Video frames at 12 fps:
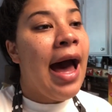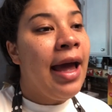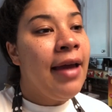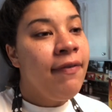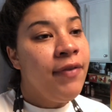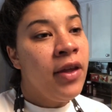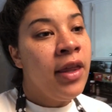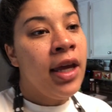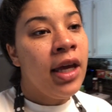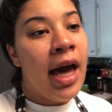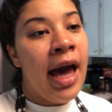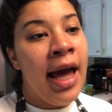I feel
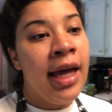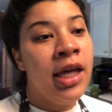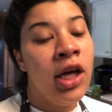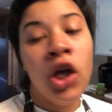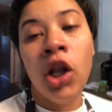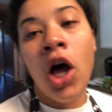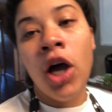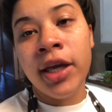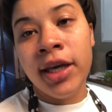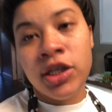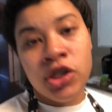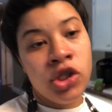like I can clock
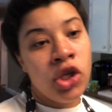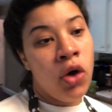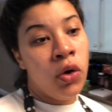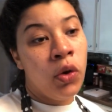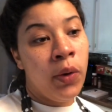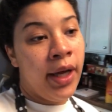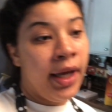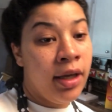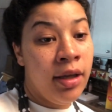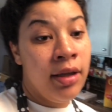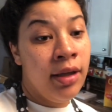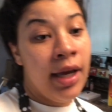it so quick.
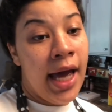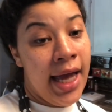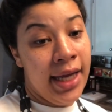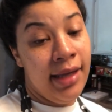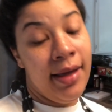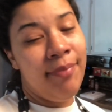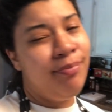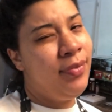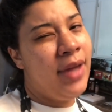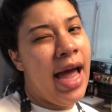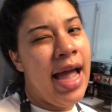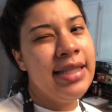
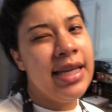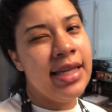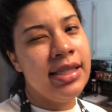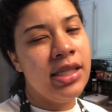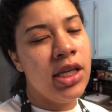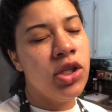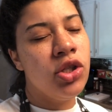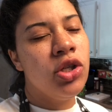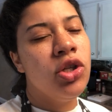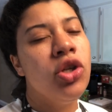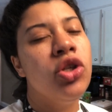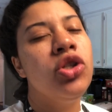I taste it
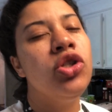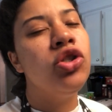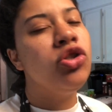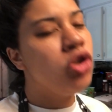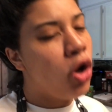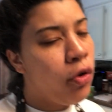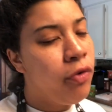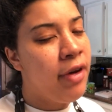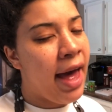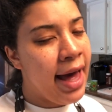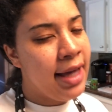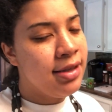so
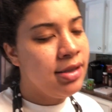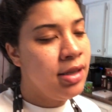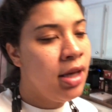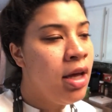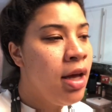fast.